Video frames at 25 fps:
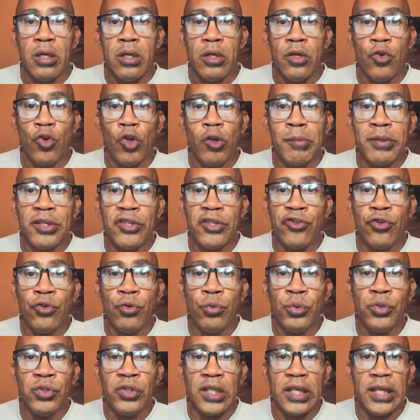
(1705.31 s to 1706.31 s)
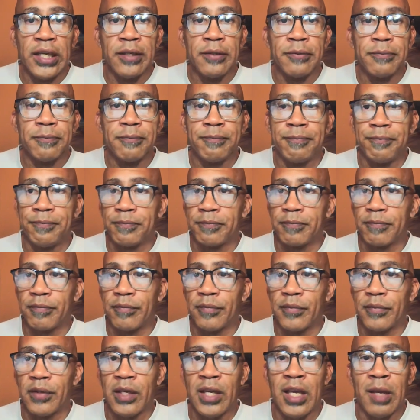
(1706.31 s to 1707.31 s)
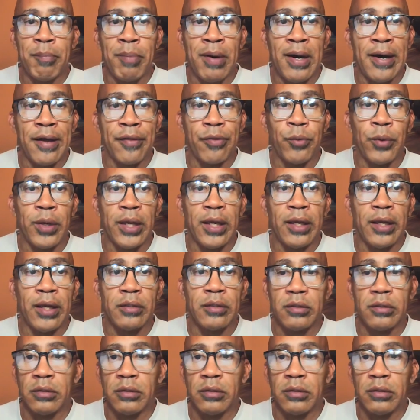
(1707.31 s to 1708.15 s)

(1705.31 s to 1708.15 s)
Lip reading: You'll be choosing a pathway.